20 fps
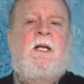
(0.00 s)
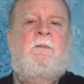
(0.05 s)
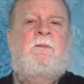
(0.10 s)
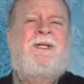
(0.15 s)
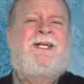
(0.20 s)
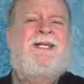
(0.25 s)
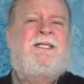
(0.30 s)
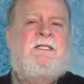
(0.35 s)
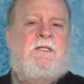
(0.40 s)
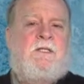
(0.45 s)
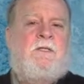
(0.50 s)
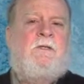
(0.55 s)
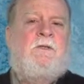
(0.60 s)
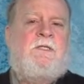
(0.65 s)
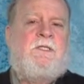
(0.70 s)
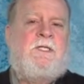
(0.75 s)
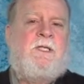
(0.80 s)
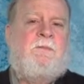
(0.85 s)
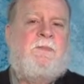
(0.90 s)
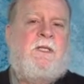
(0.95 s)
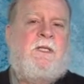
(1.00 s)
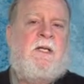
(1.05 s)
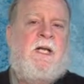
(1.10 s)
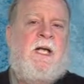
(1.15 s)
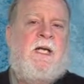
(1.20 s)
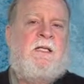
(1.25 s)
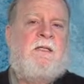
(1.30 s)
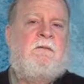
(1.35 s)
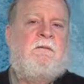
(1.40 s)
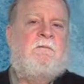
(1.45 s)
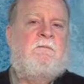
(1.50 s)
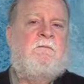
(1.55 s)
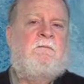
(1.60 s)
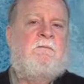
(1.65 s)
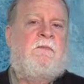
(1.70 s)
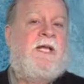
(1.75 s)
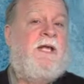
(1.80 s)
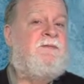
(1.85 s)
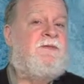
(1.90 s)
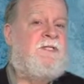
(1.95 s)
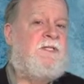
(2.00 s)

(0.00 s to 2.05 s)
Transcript: please include something like Left